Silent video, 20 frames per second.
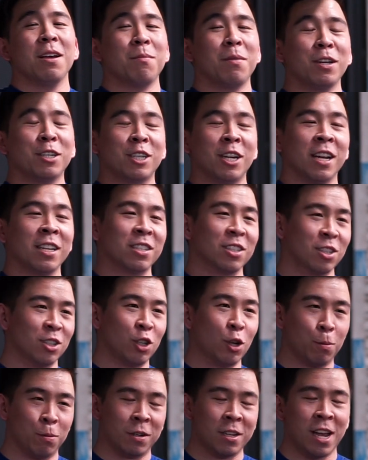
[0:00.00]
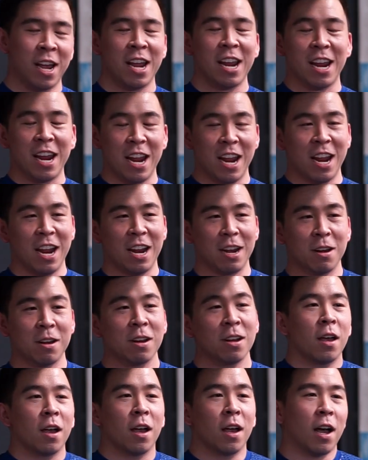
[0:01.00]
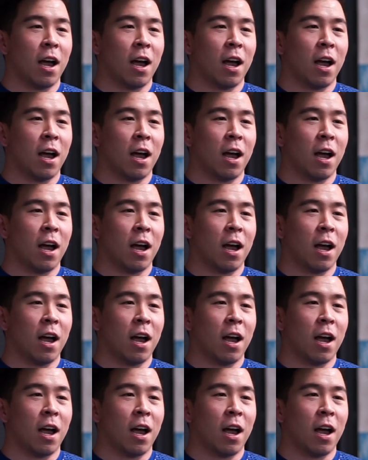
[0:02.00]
my chest is super tight and